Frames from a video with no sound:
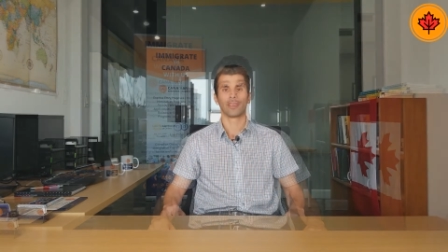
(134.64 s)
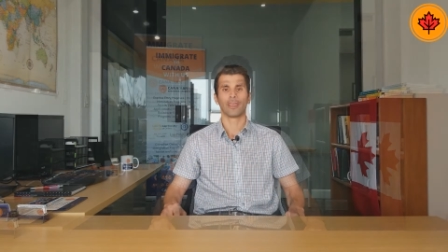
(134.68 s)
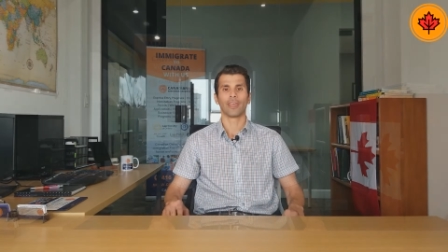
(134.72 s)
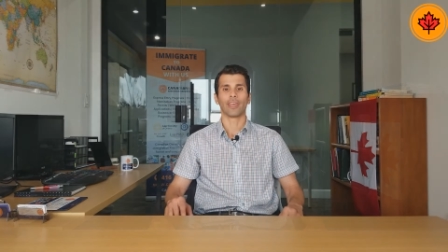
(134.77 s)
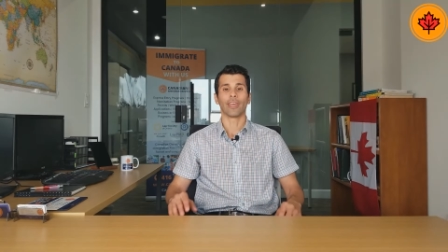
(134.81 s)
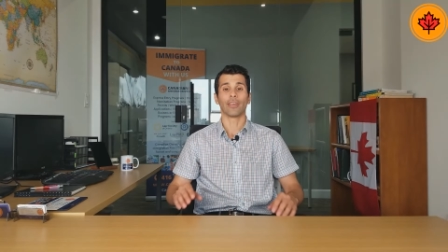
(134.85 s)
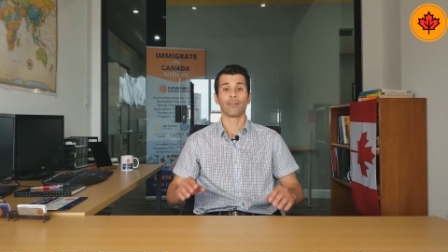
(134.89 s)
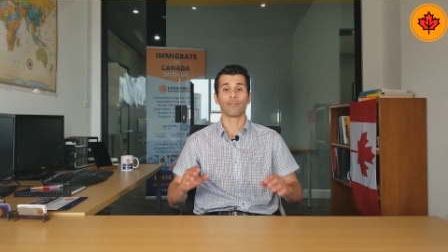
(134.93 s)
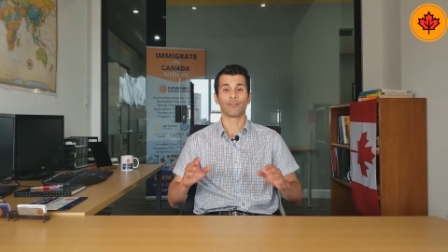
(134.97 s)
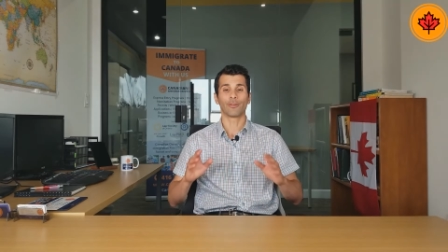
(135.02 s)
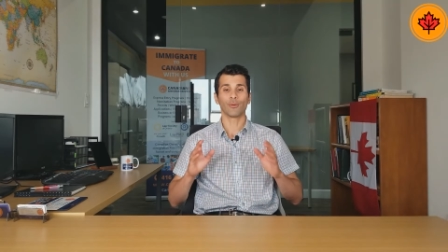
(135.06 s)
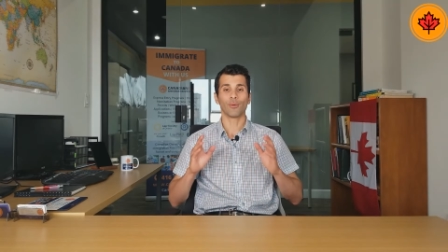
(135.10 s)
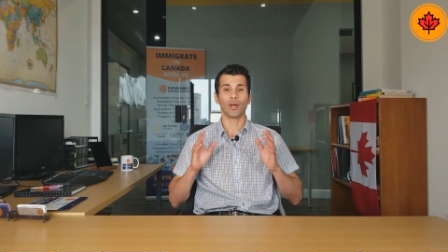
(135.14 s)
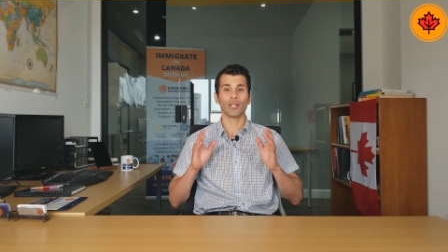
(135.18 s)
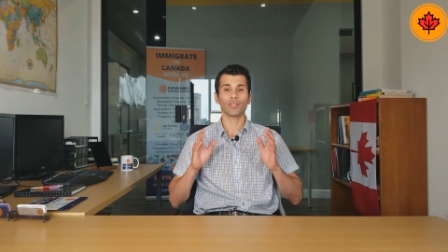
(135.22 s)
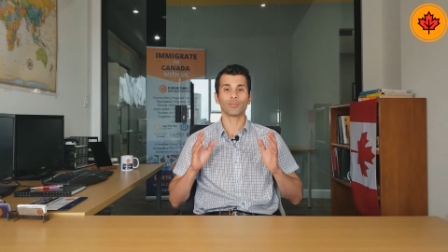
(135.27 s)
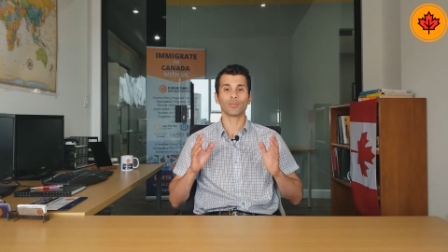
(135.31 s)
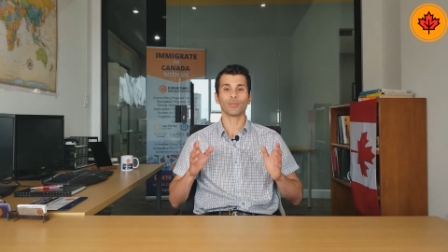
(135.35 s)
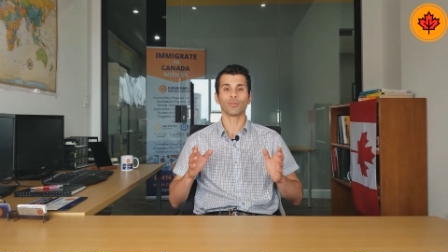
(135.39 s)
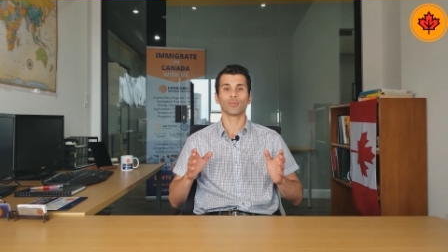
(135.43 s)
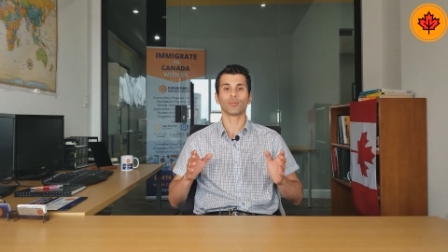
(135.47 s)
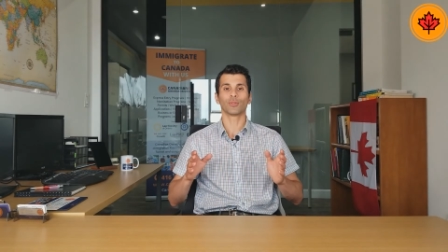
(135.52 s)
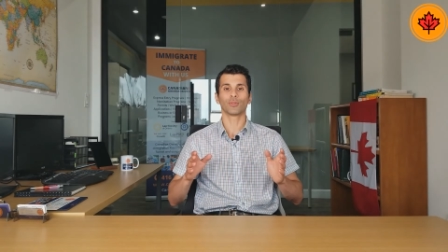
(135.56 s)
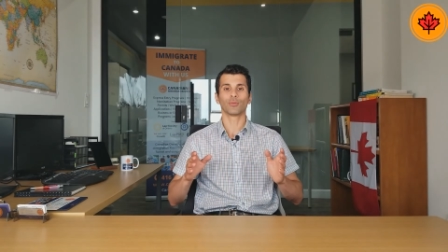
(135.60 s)
If you want
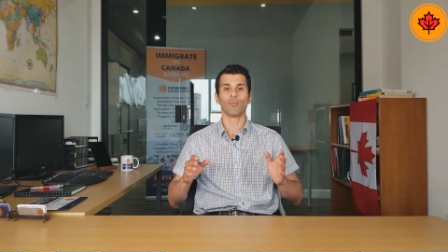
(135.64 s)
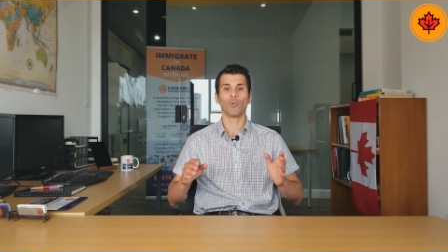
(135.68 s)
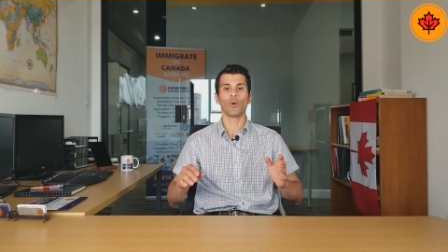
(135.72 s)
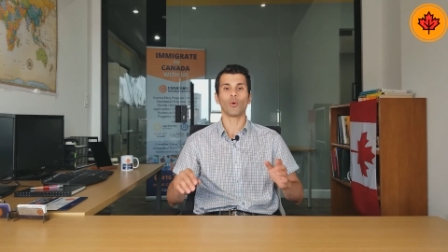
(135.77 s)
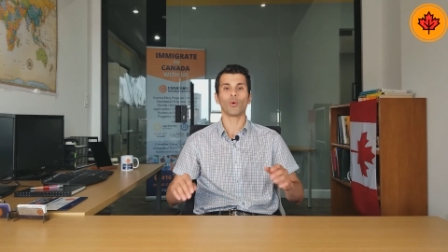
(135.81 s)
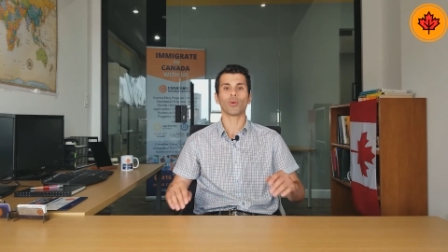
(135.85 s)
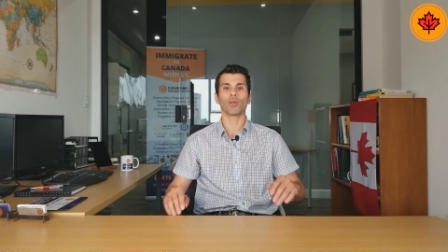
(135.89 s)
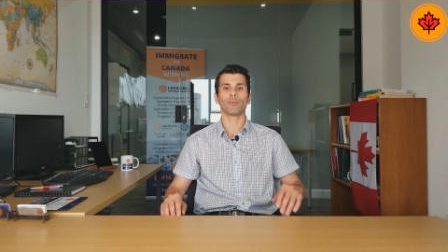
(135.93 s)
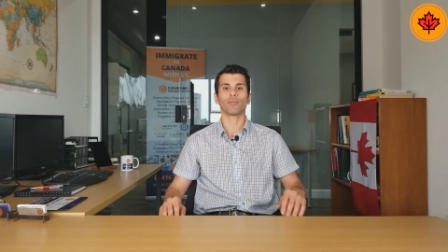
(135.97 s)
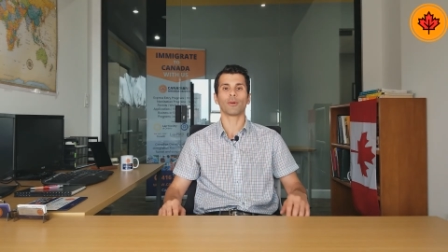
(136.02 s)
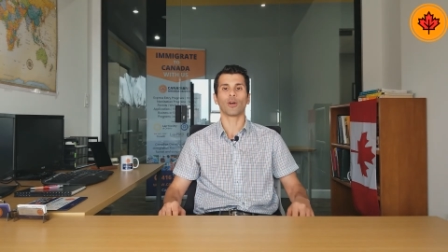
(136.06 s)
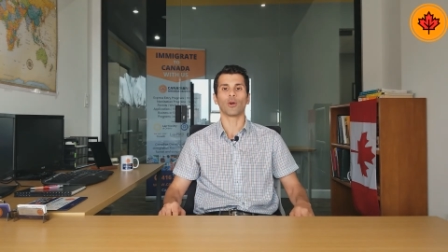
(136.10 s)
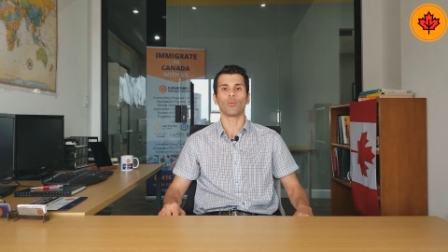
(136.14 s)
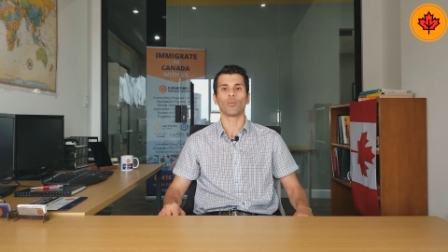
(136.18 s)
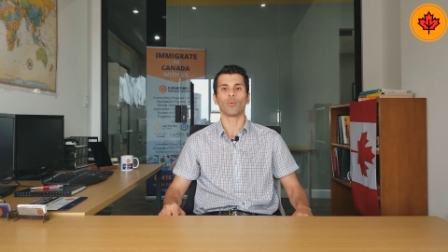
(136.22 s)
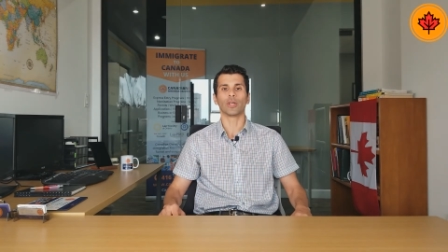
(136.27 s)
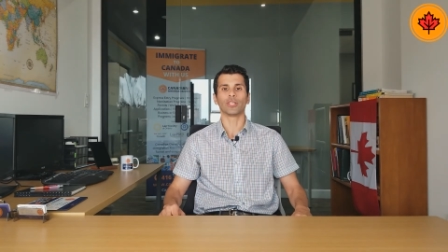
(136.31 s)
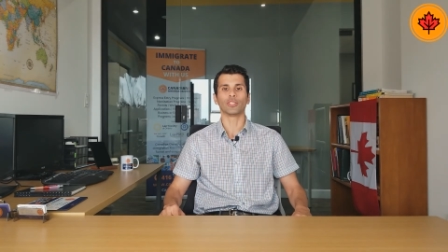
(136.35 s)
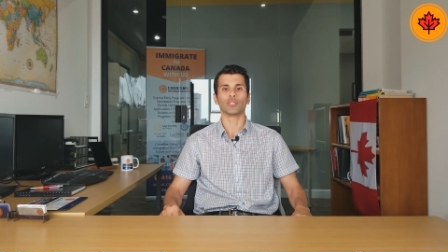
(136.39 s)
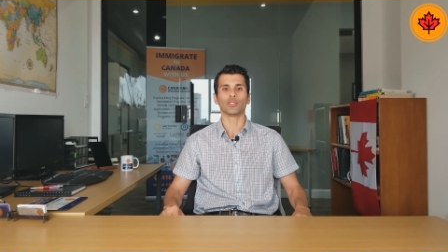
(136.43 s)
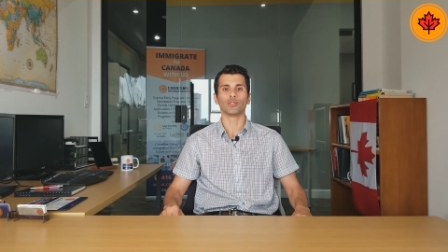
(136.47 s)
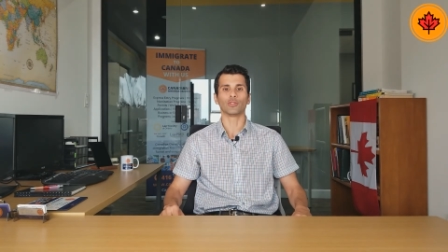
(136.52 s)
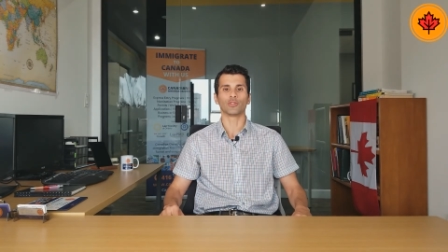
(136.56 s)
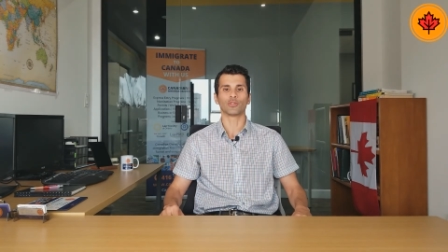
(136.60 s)
to learn more about
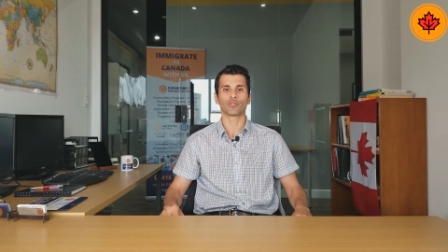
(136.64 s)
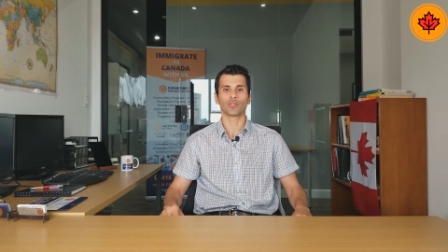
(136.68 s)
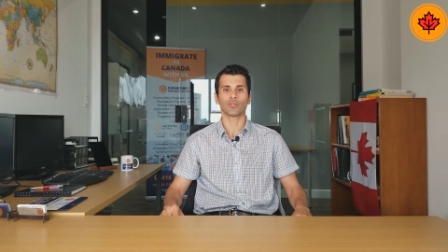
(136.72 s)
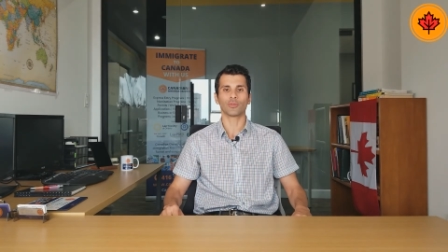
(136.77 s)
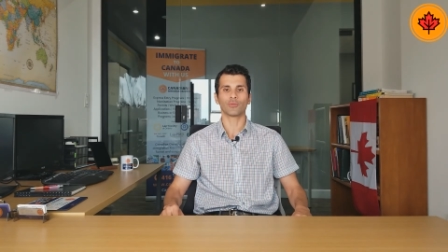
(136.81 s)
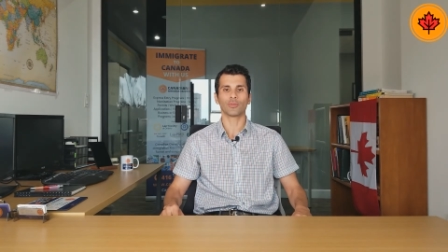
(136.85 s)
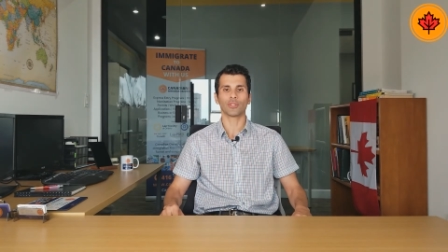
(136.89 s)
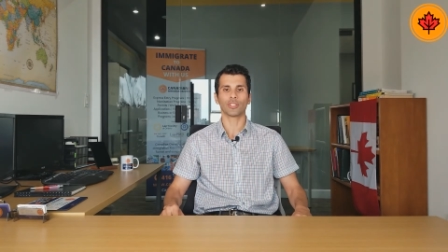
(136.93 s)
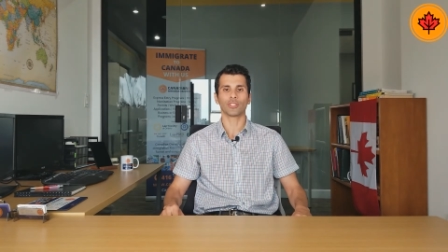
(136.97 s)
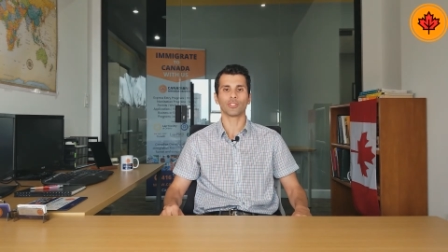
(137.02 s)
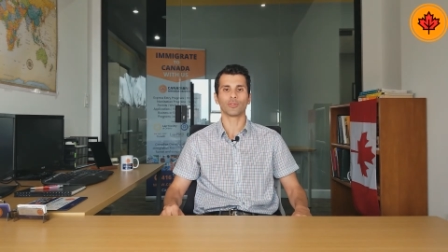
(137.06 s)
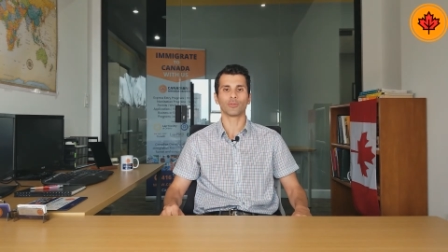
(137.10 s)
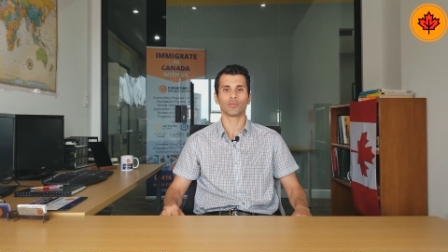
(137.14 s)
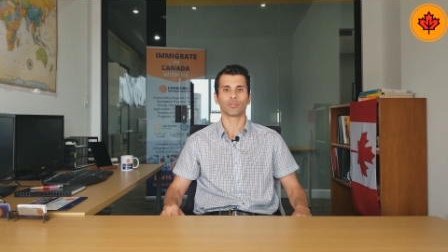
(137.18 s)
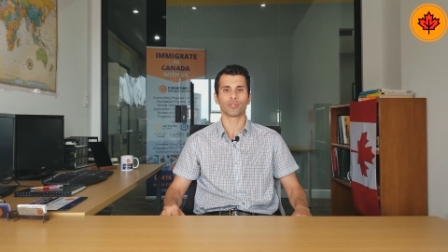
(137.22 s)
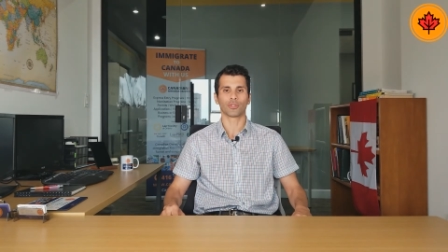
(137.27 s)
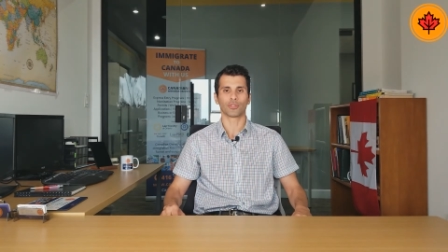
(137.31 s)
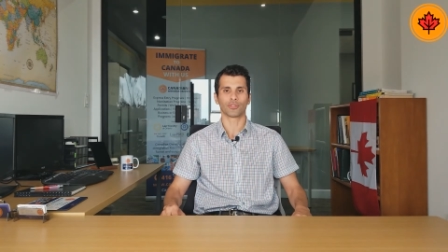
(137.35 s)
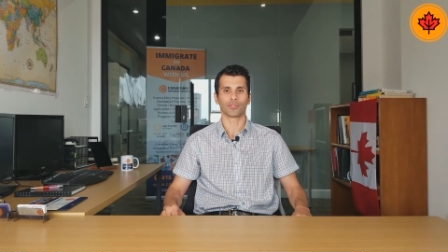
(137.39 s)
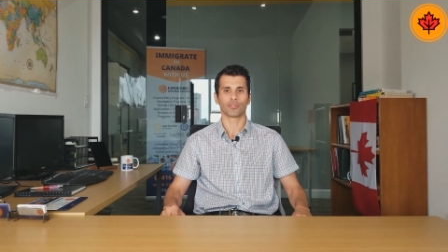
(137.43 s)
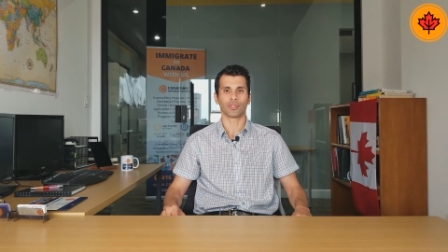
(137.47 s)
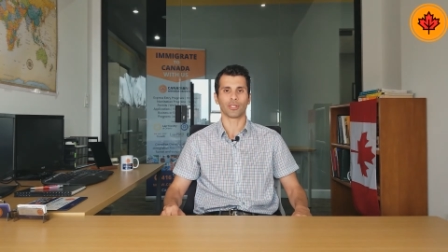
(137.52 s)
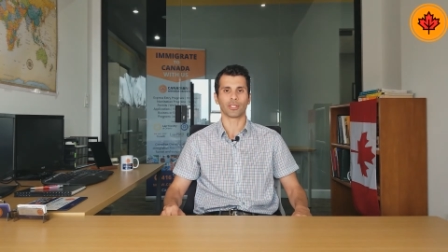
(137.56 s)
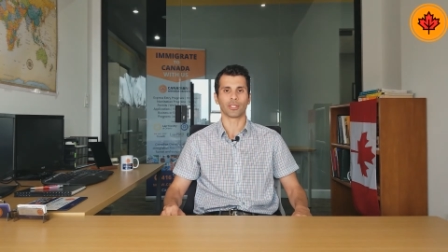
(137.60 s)
when you should renew your
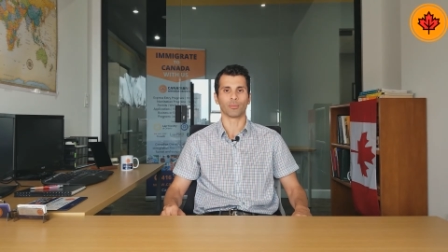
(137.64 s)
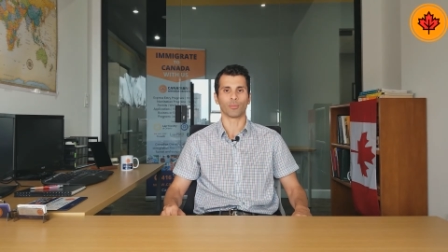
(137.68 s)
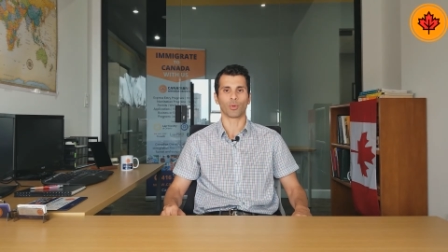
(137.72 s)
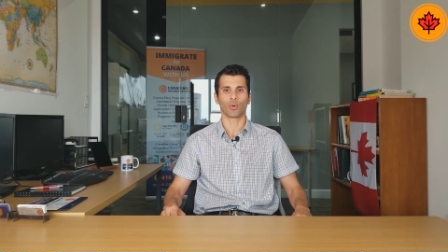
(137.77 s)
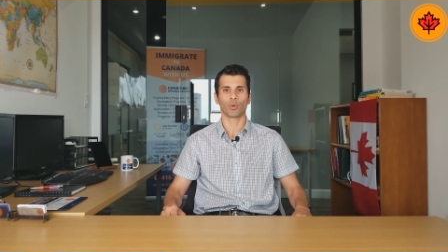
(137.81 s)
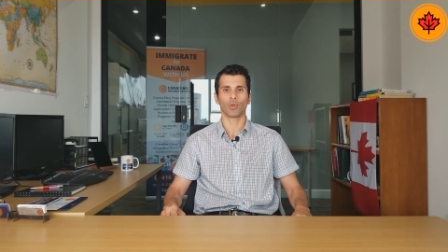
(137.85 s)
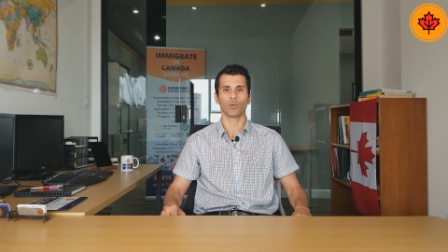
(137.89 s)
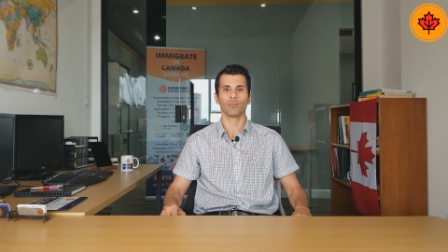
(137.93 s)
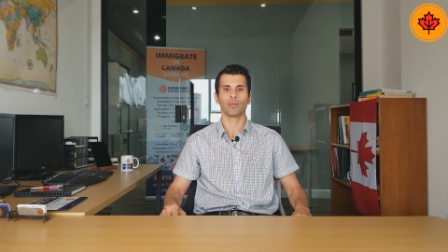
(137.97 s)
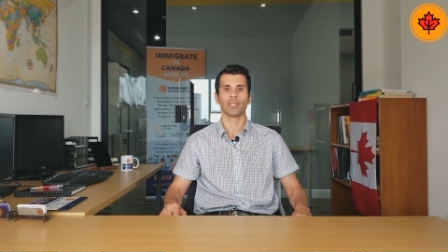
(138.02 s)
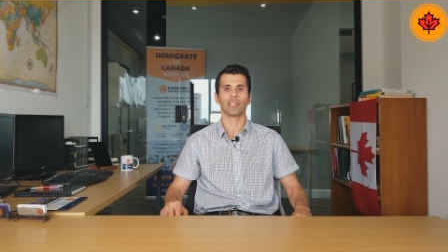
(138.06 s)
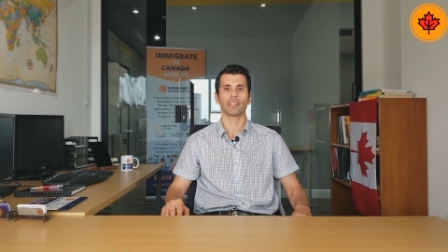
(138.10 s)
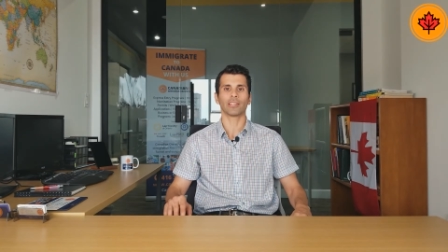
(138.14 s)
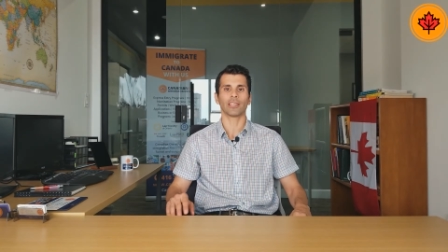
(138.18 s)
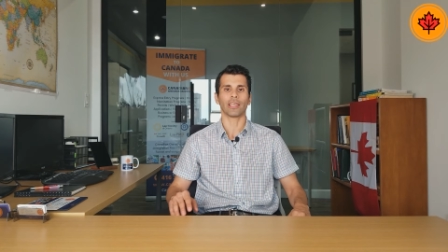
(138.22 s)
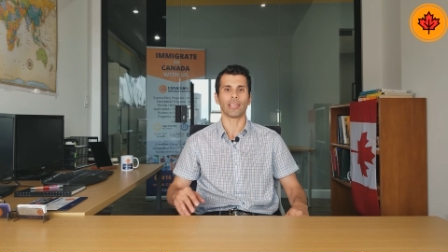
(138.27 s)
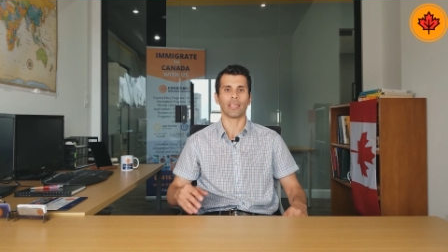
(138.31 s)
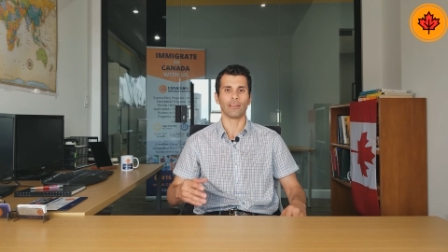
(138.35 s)
study permit,